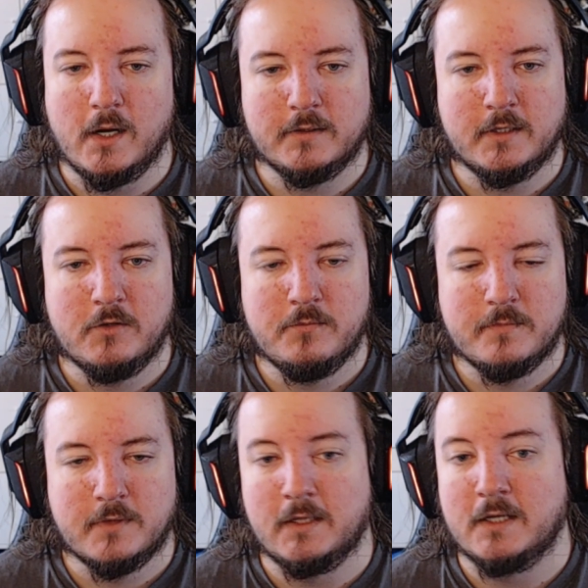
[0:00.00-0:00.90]
now.
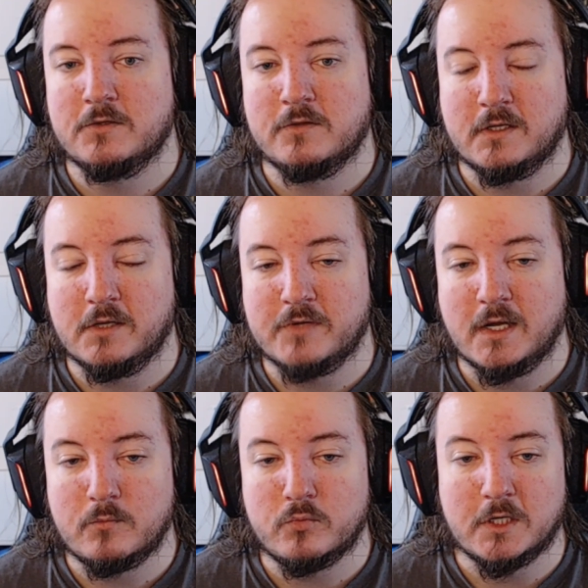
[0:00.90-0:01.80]
I like to think I've
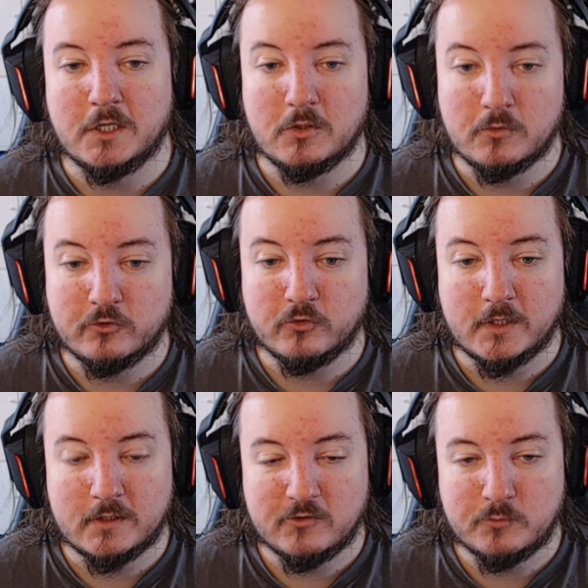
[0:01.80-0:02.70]
gotten pretty used to it
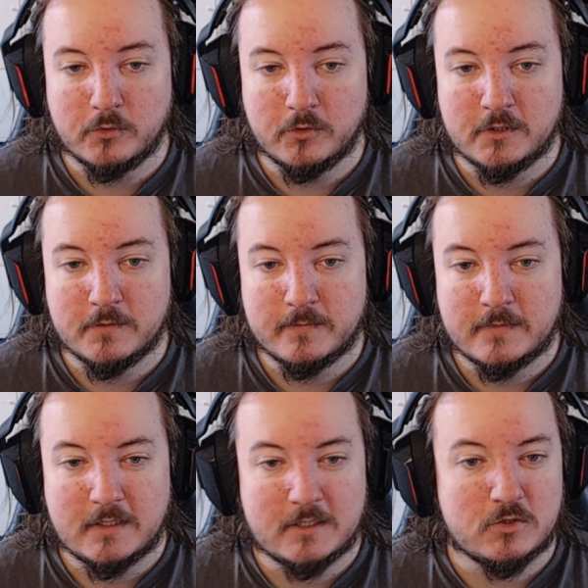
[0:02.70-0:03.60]
at this point.
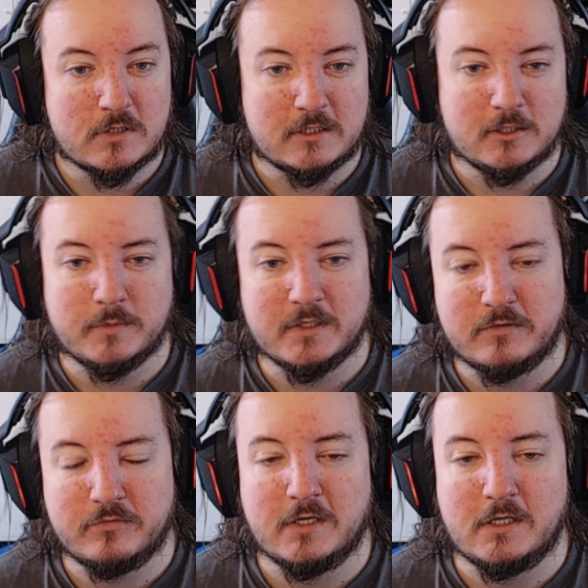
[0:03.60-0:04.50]
It took a little bit
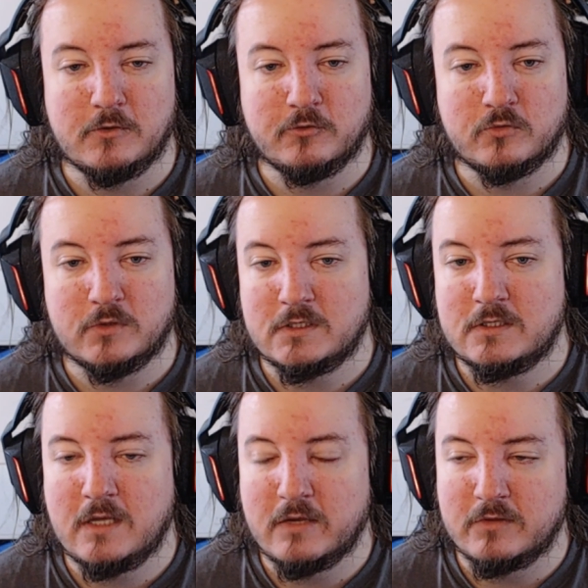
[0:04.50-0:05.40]
of getting used to
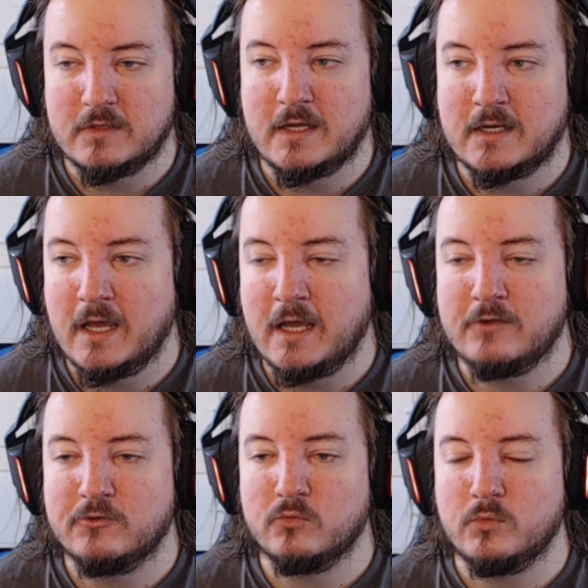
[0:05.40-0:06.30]
it, given that I
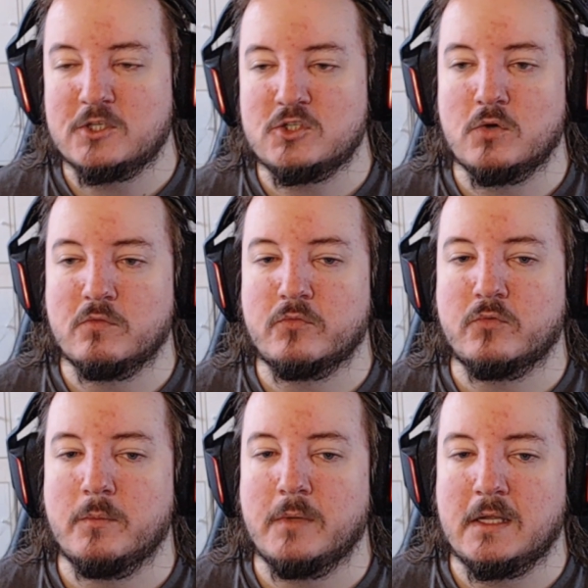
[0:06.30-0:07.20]
switched over
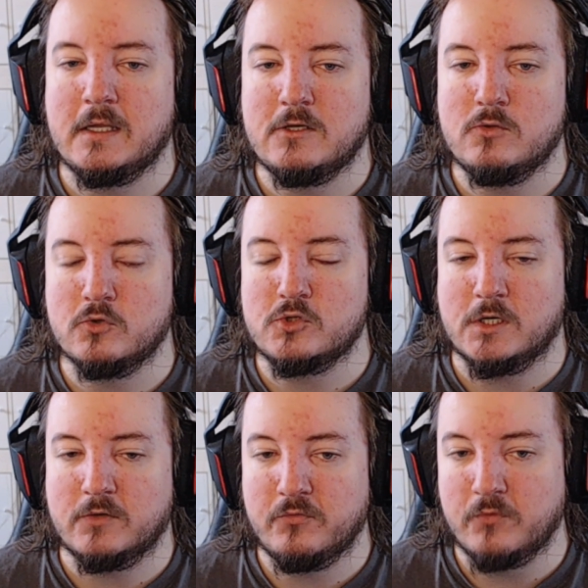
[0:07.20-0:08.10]
from a
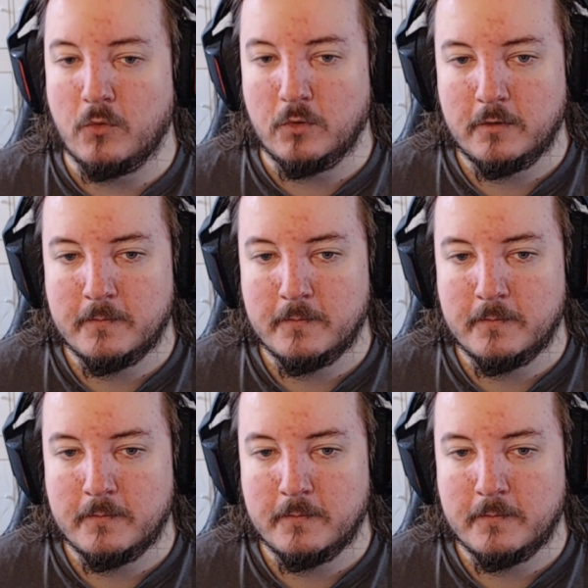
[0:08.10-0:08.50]
DualShock 4